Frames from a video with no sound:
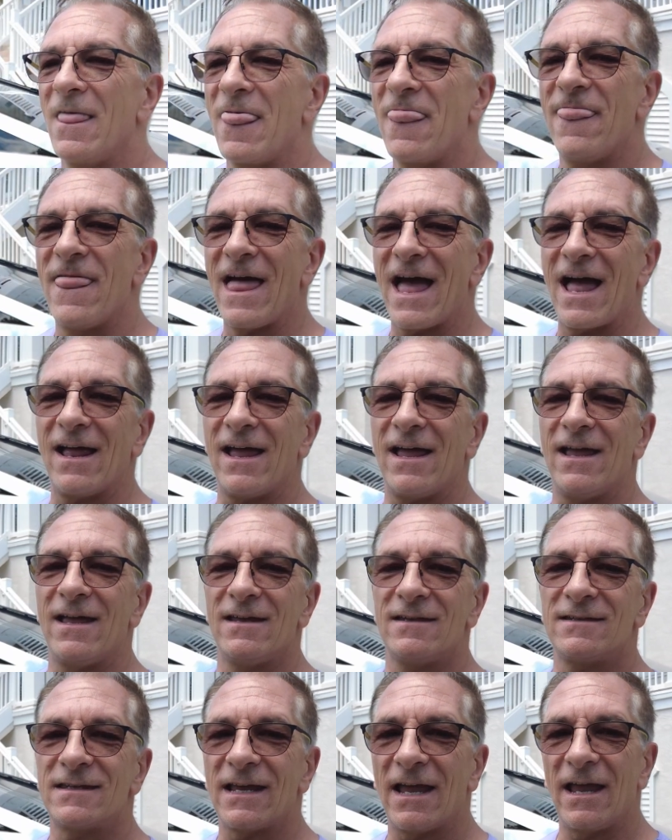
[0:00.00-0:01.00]
that
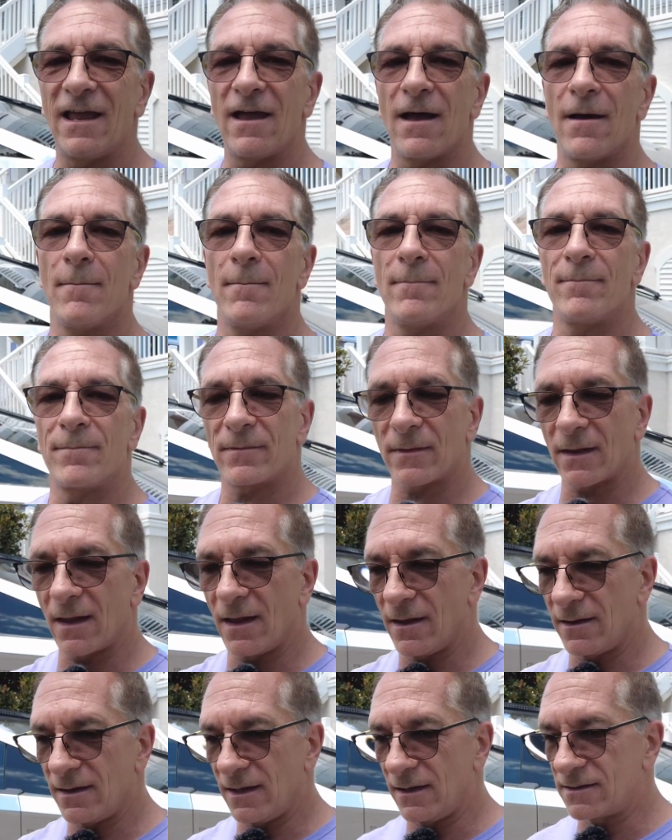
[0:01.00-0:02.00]
is I
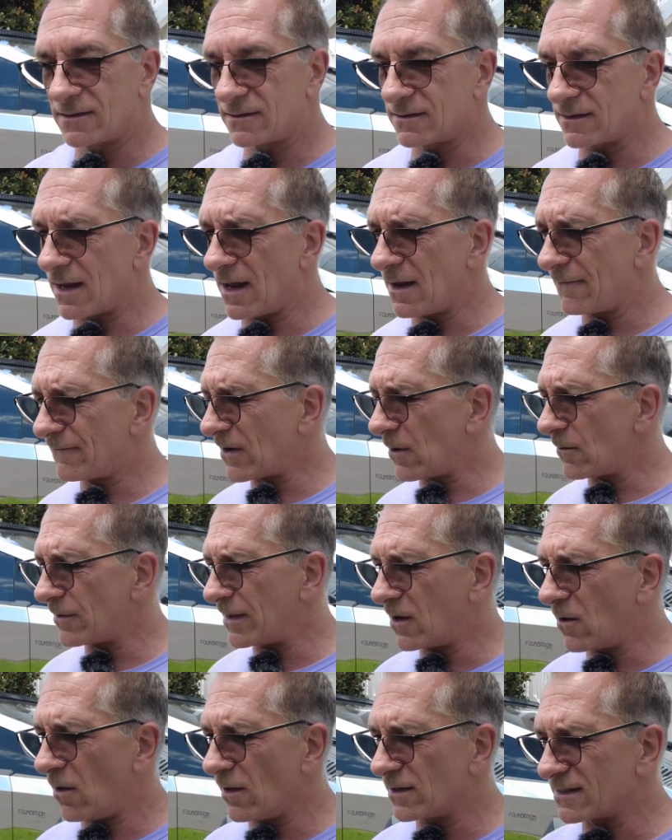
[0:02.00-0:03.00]
forgot what
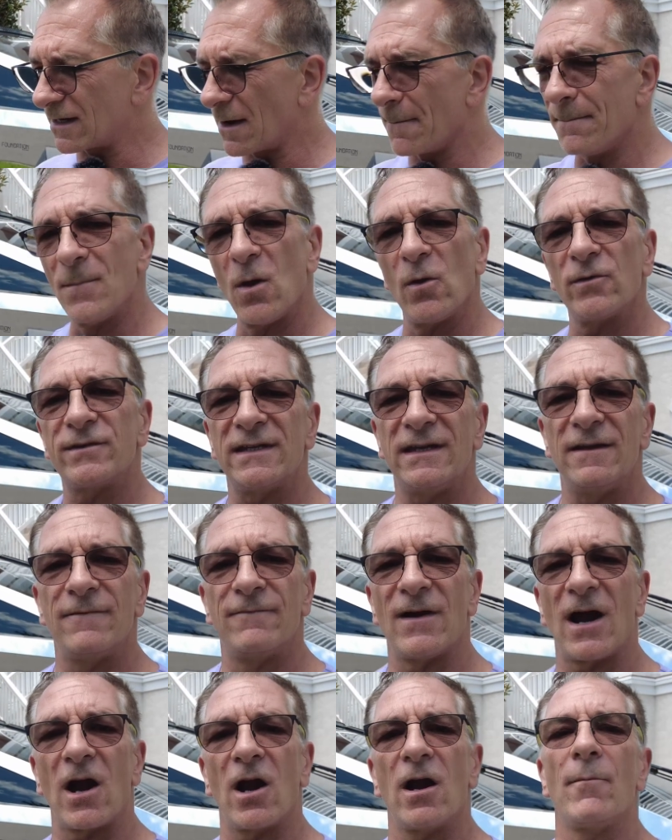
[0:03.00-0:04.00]
they call it. It's like a
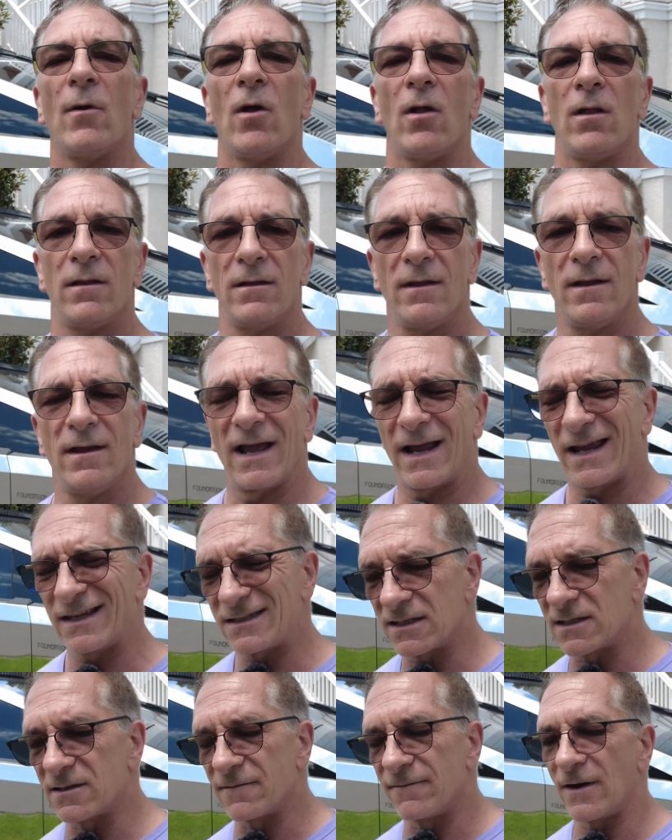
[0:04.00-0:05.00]
multi-variable, I
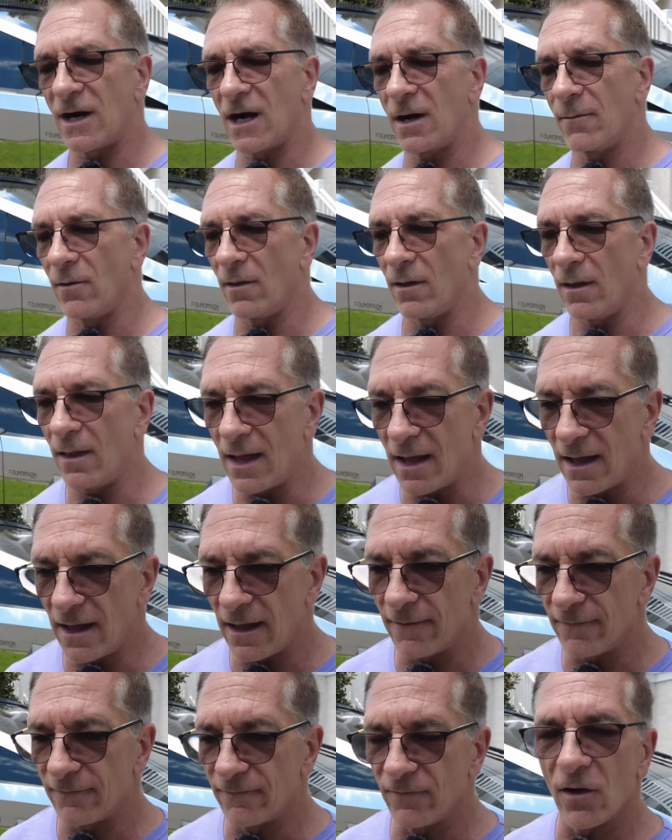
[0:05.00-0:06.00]
guess it's a variable
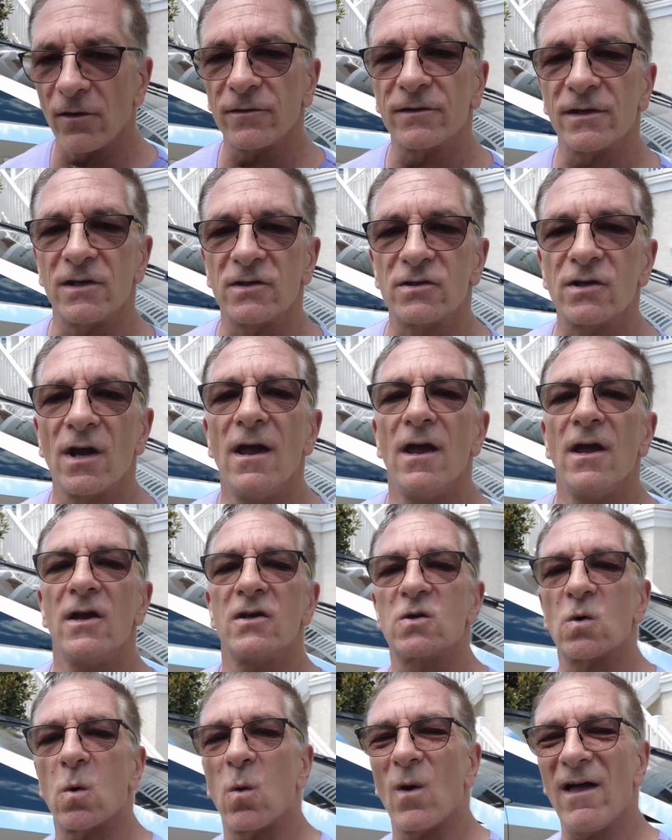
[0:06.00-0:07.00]
voltage,
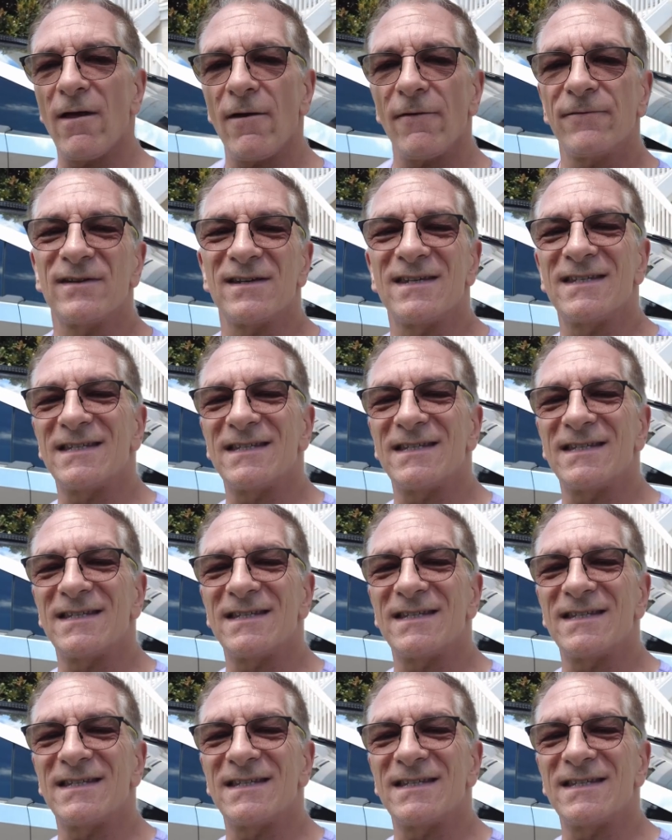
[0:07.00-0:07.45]
12 to